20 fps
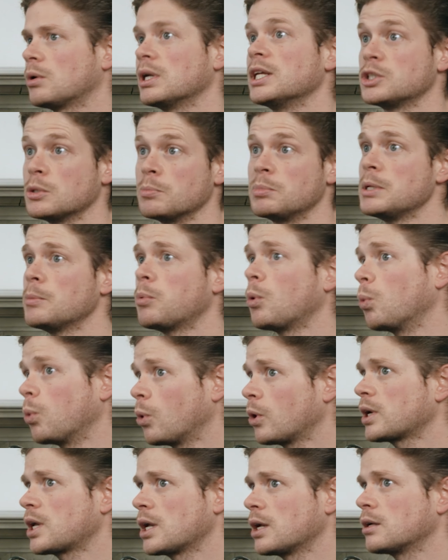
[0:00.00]
least the people
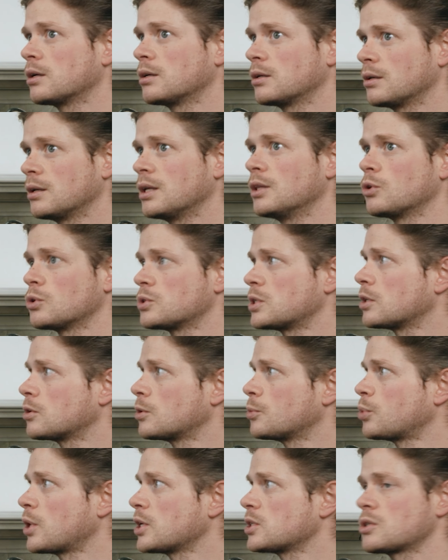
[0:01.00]
working in those
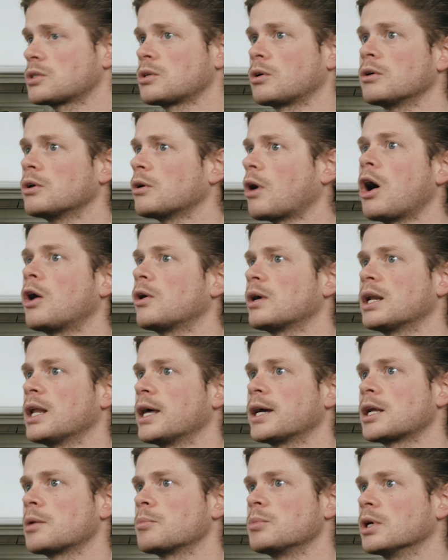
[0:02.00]
enterprises aren't
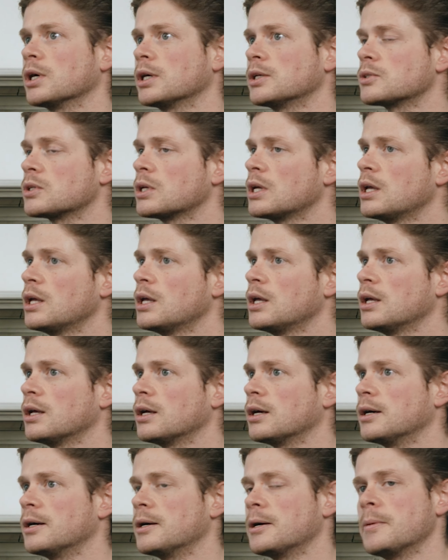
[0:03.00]
lagging behind.
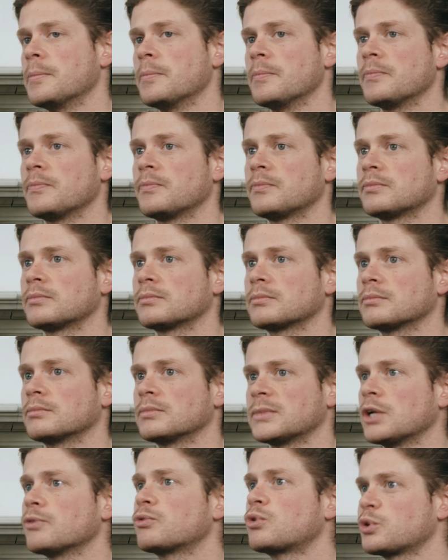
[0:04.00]
Then,
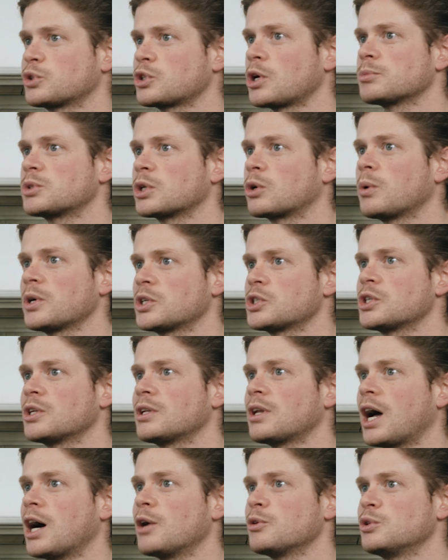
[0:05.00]
of course, comes the question:
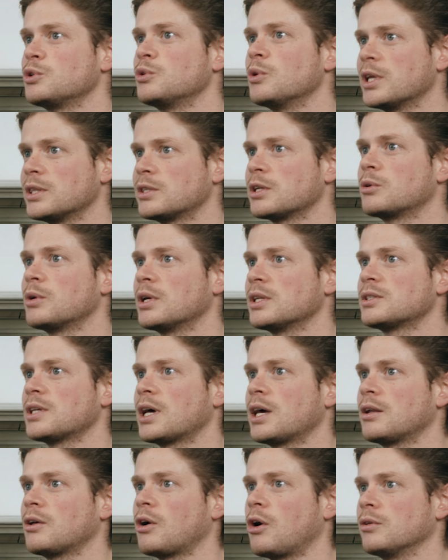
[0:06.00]
how do you integrate
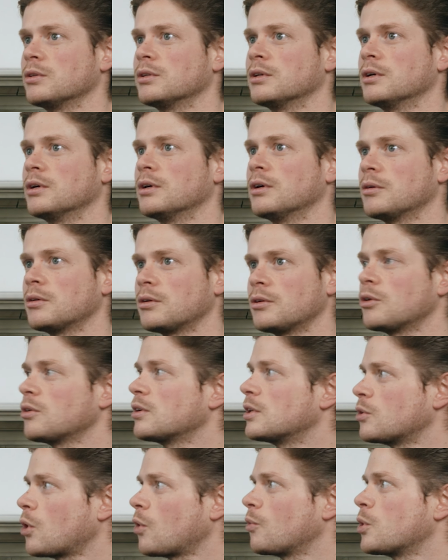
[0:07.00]
that on
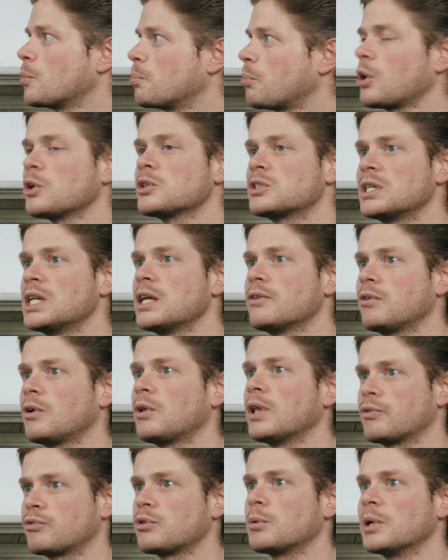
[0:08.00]
a policy level
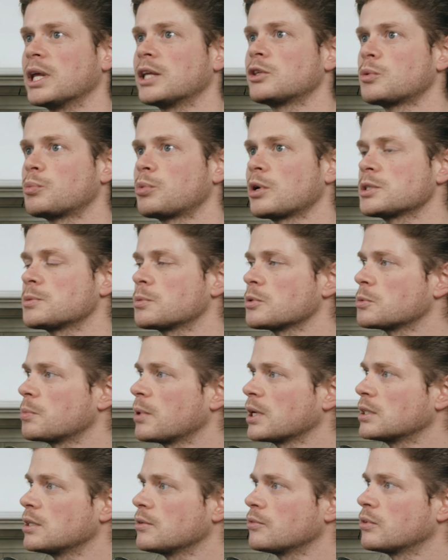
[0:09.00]
and from an enterprise
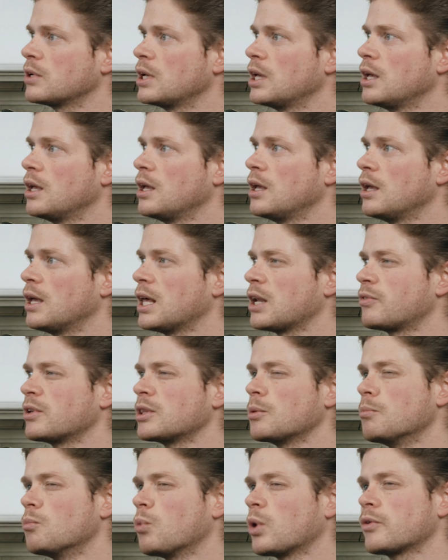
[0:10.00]
perspective? I
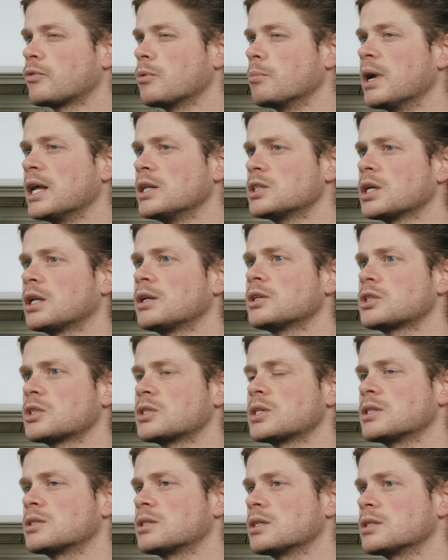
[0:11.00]
think one of the main challenges
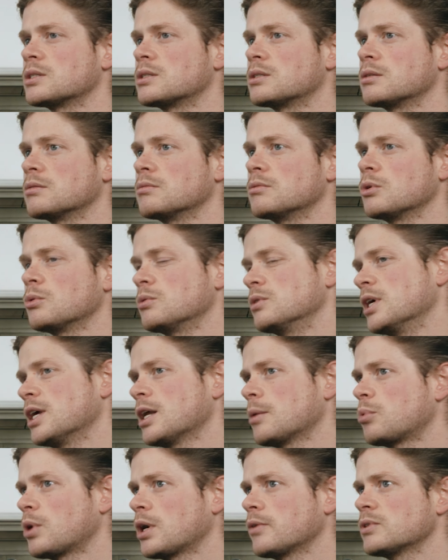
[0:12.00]
is your
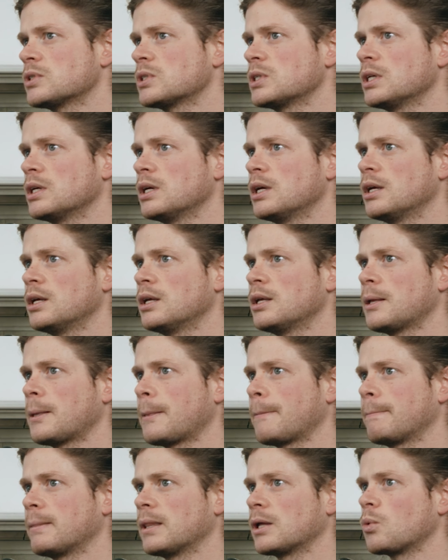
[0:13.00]
data privacy.
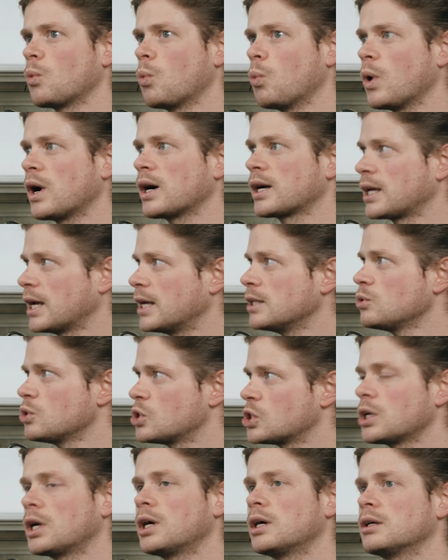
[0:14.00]
Like, what can you
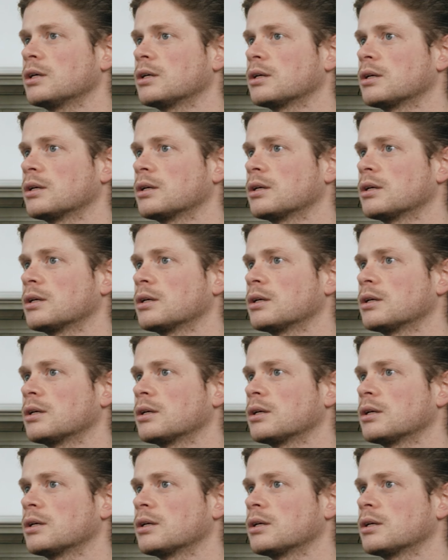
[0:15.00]
share?